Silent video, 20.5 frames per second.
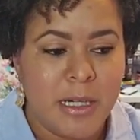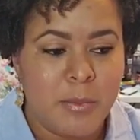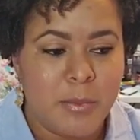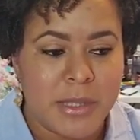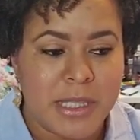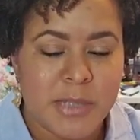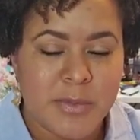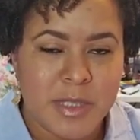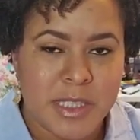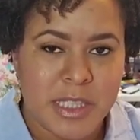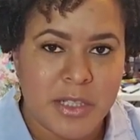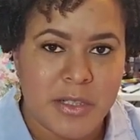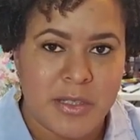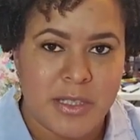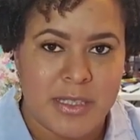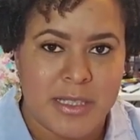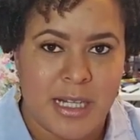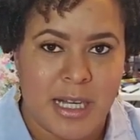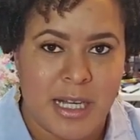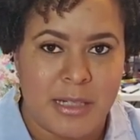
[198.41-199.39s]
but this
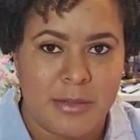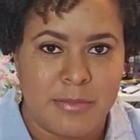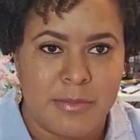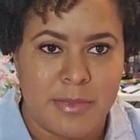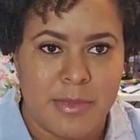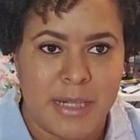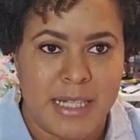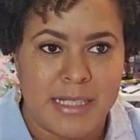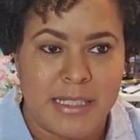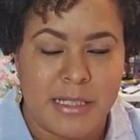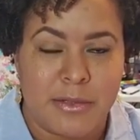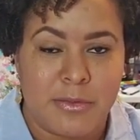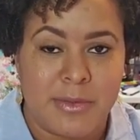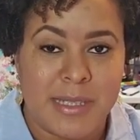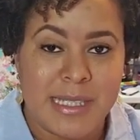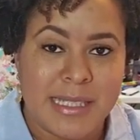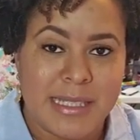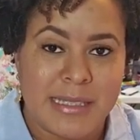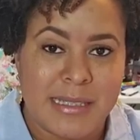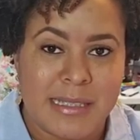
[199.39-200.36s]
particular time I did it
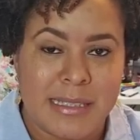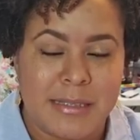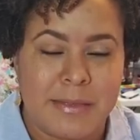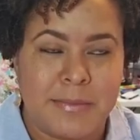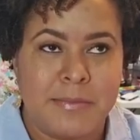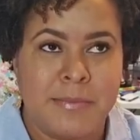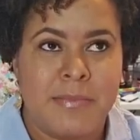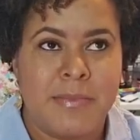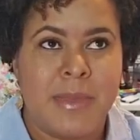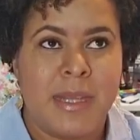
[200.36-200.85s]
recently.